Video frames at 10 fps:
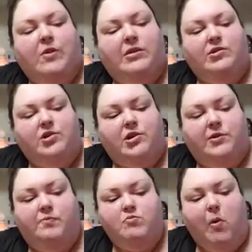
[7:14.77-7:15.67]
I
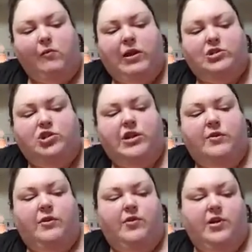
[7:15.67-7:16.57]
started lashing
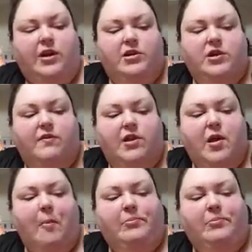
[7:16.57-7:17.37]
out at the negativity.